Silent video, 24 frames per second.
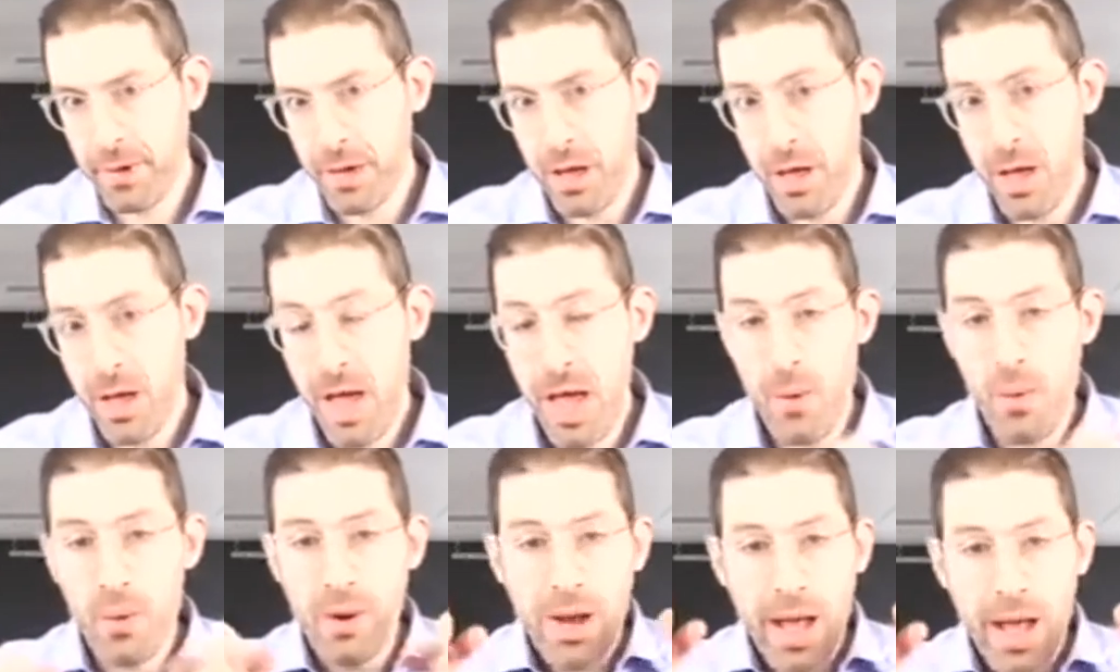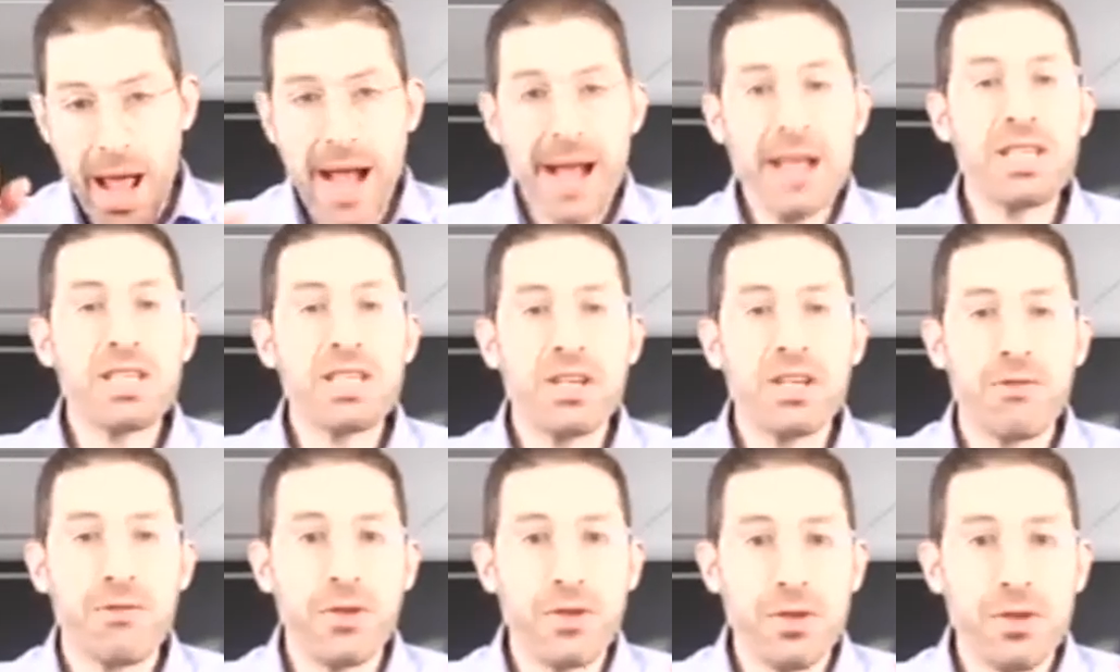And when
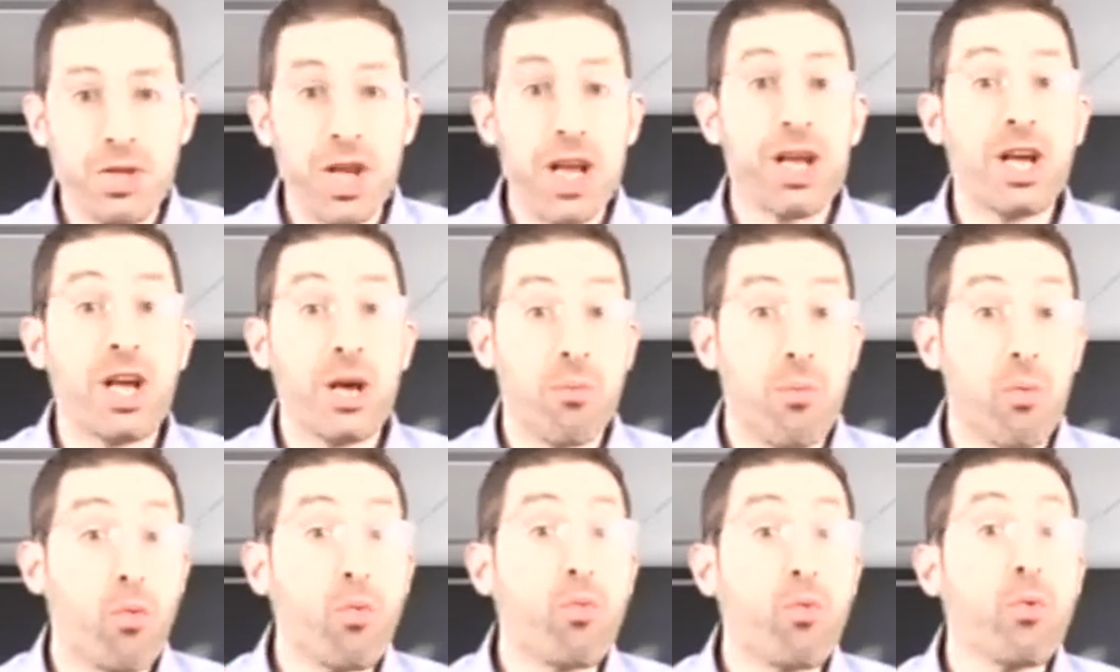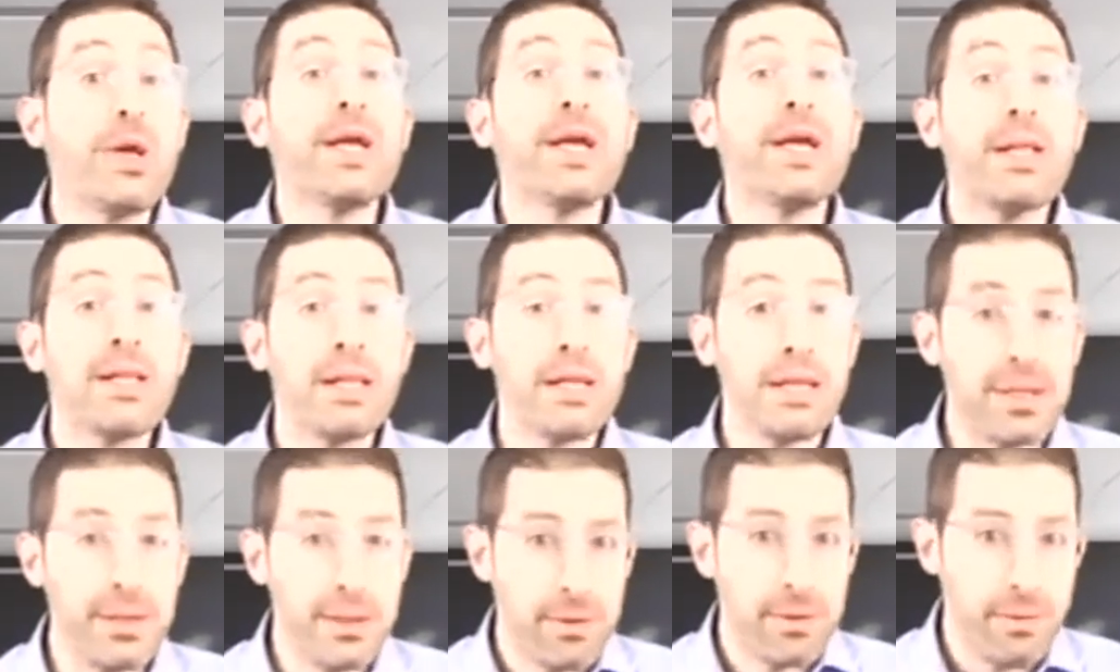Esav and Jacob
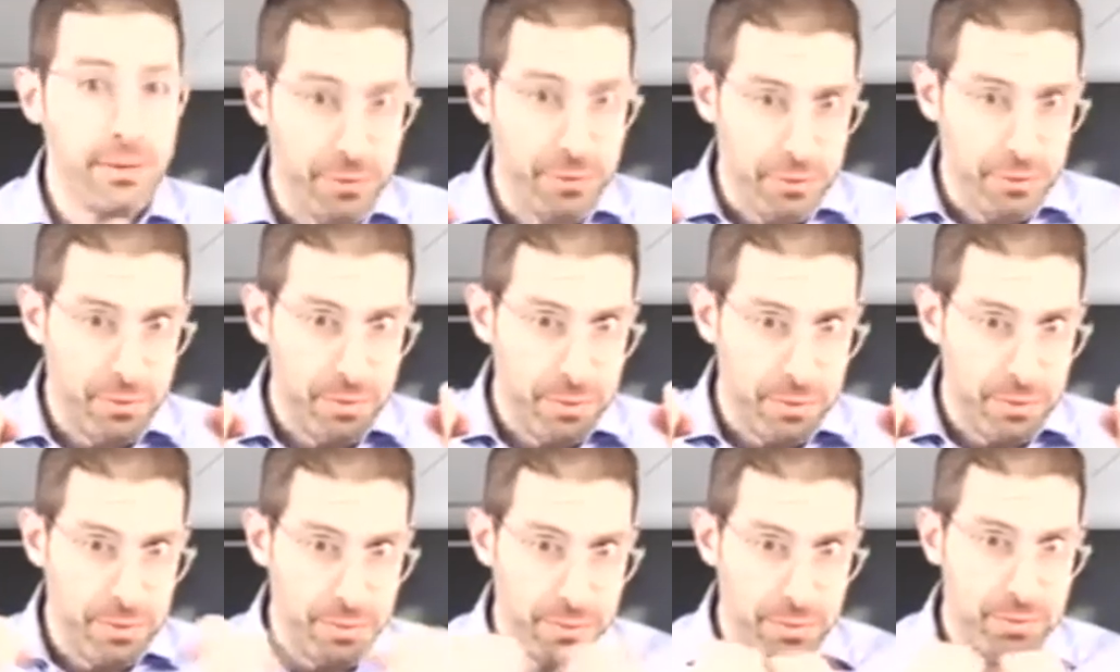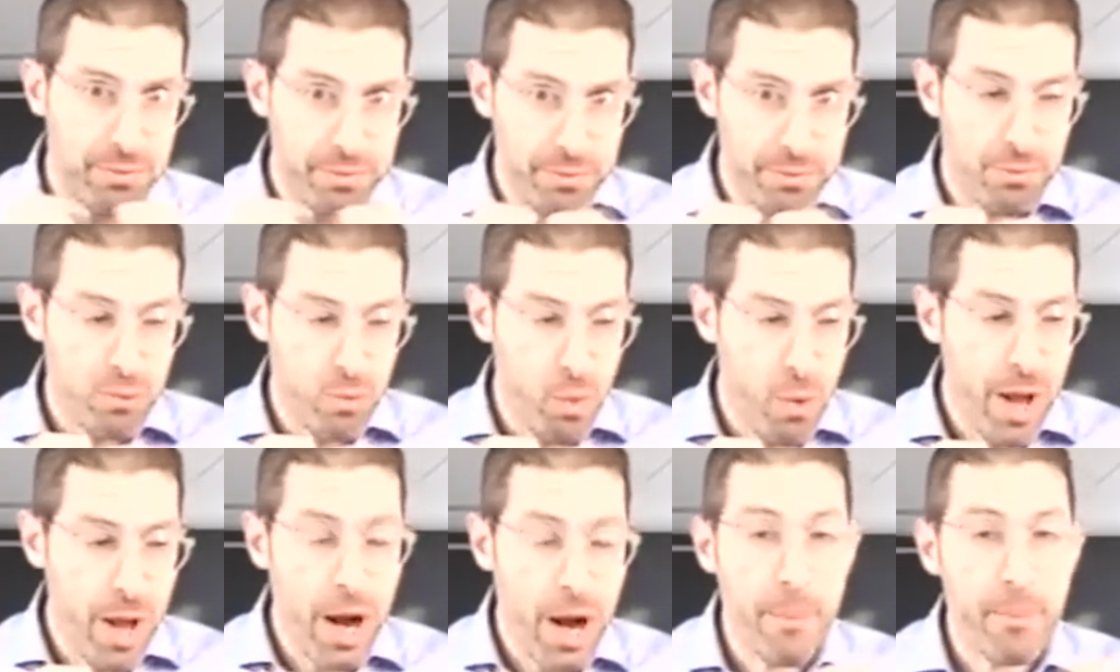really
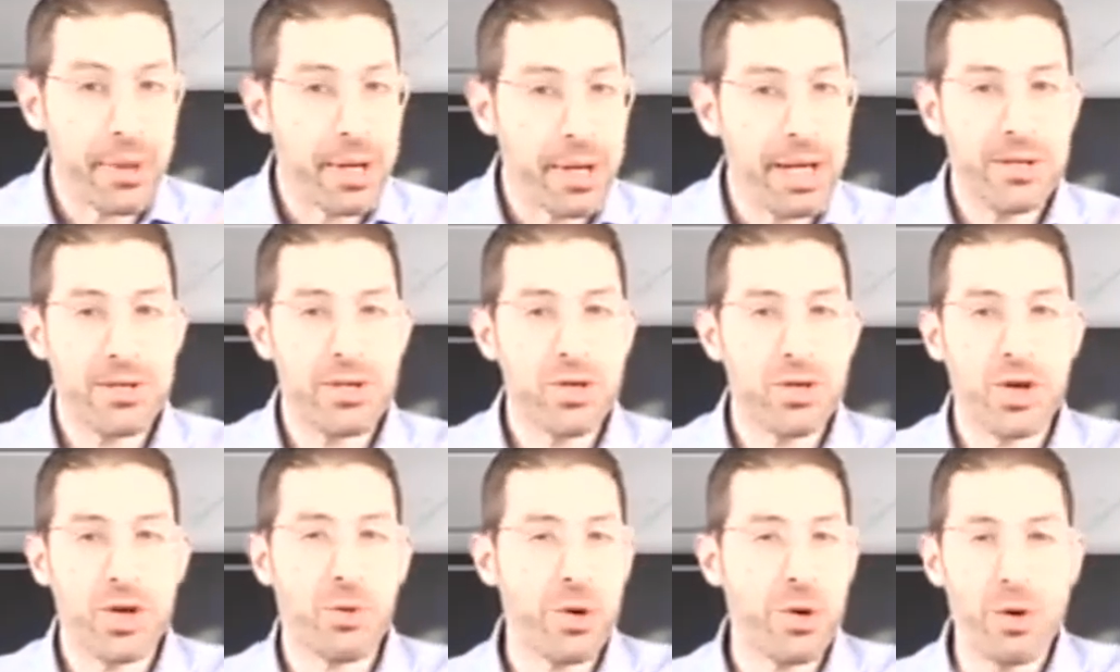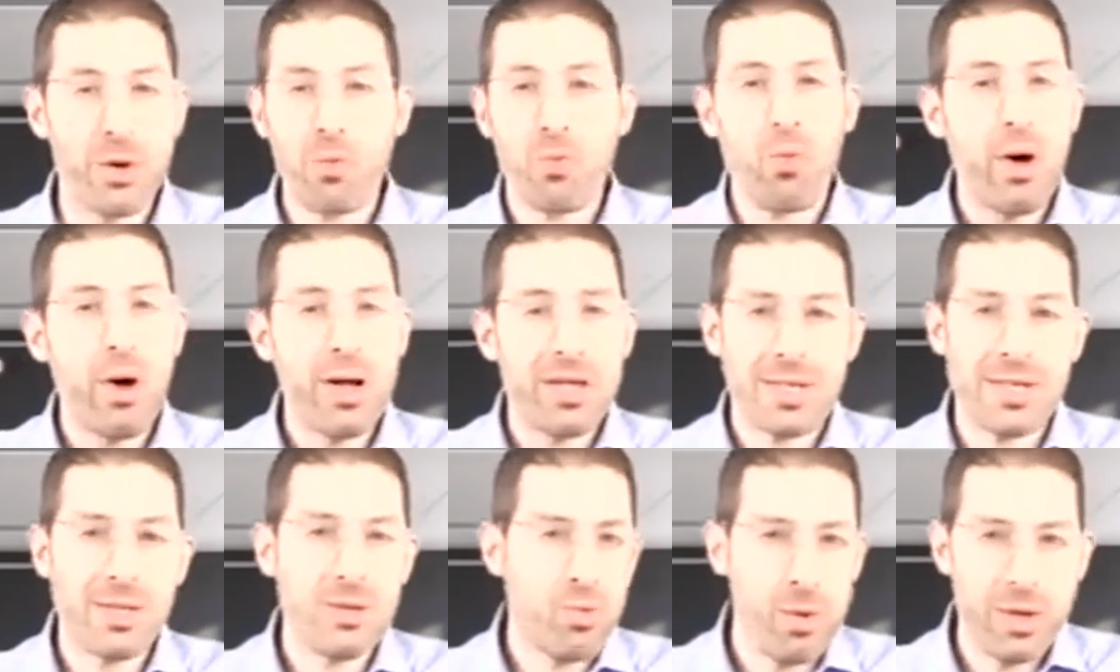went up against each other, it
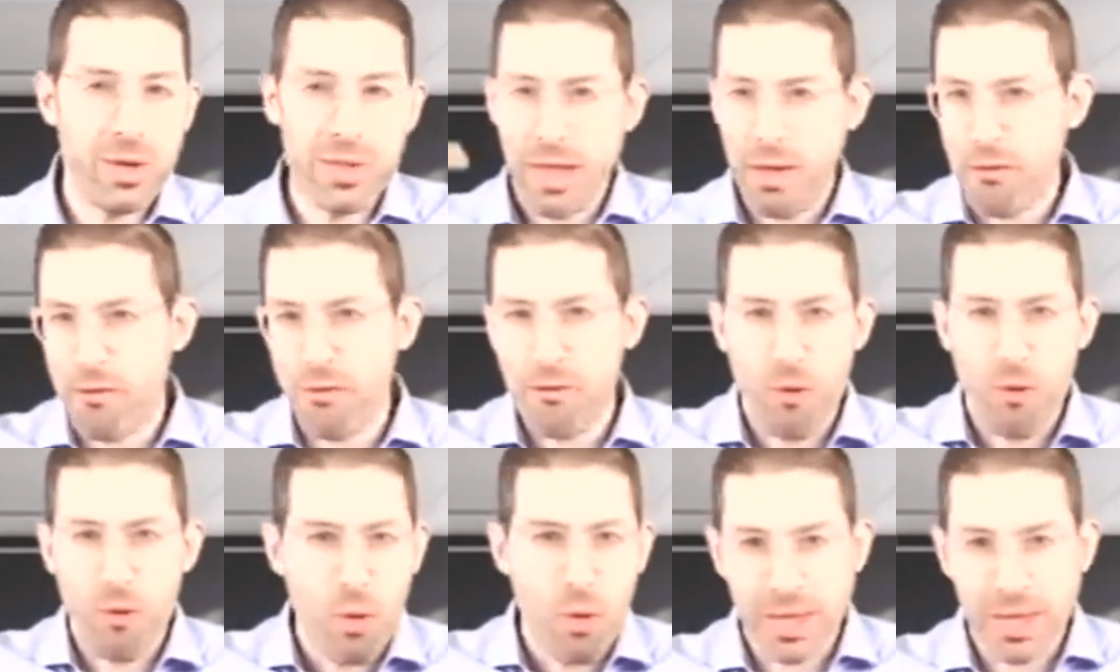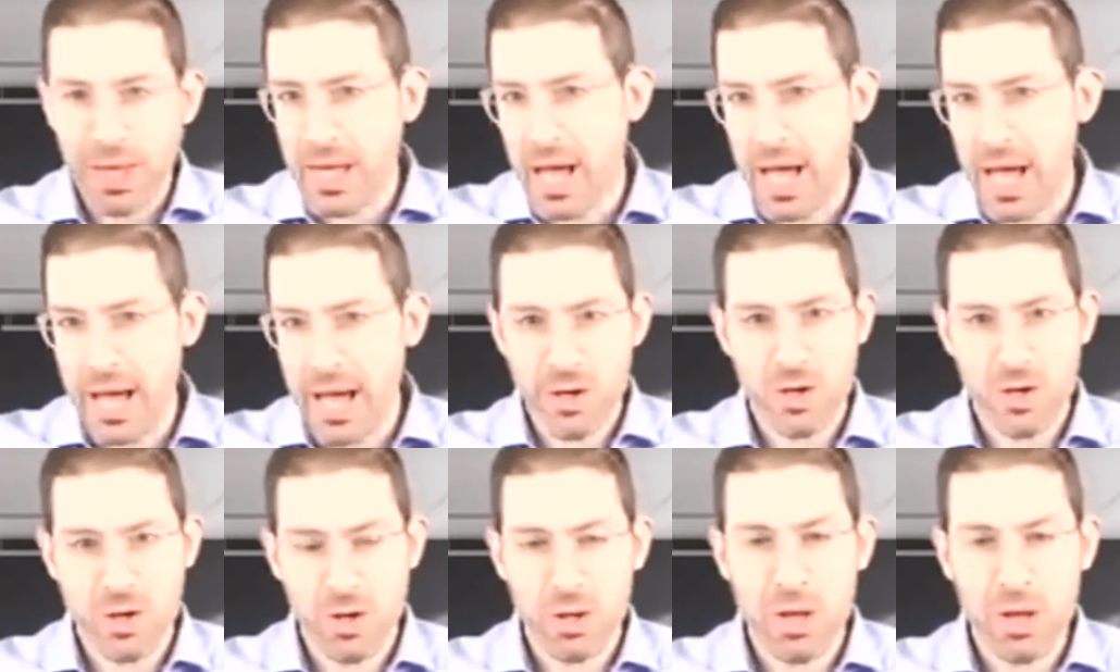wasn't when they fought with the
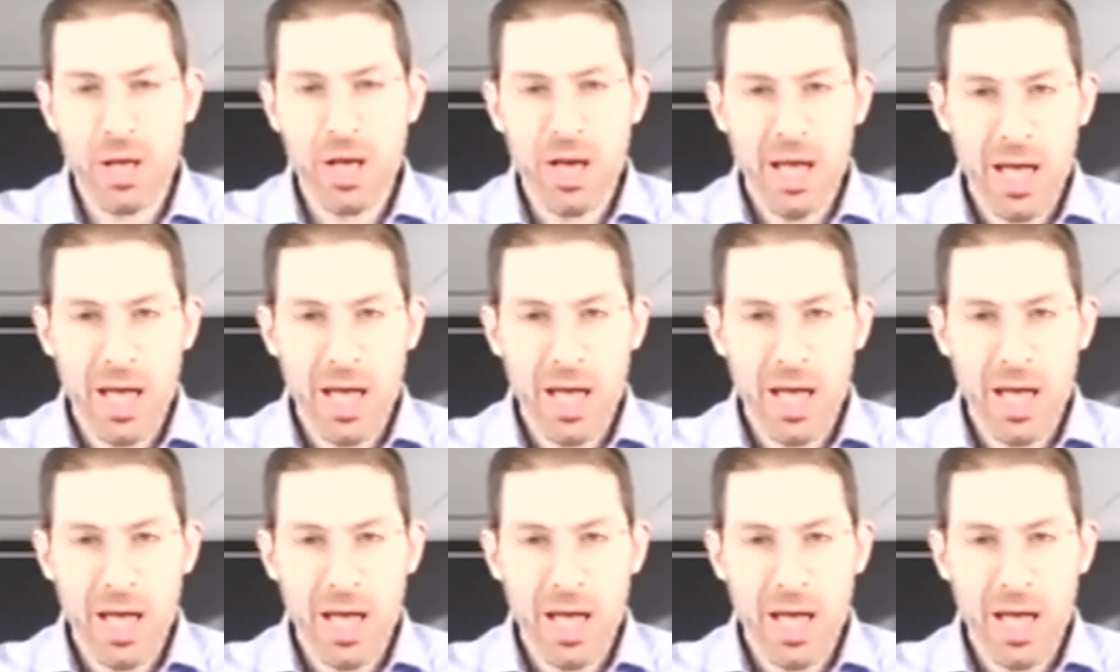angel.